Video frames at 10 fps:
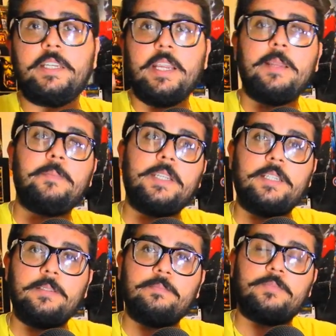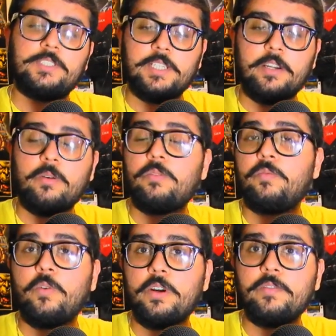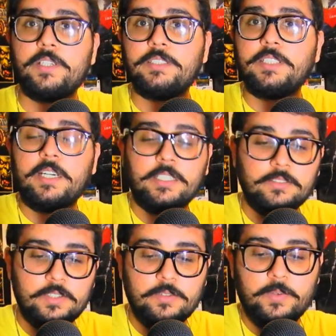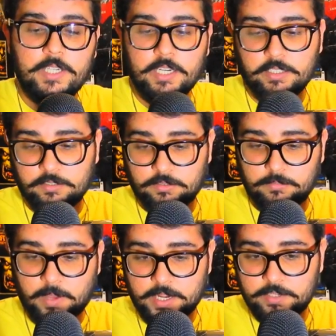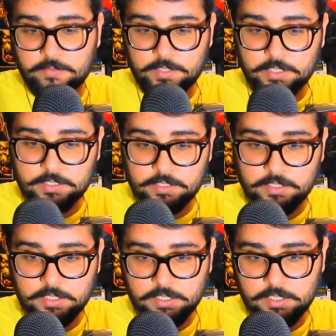can be set on 4 different settings, which we can manage with this.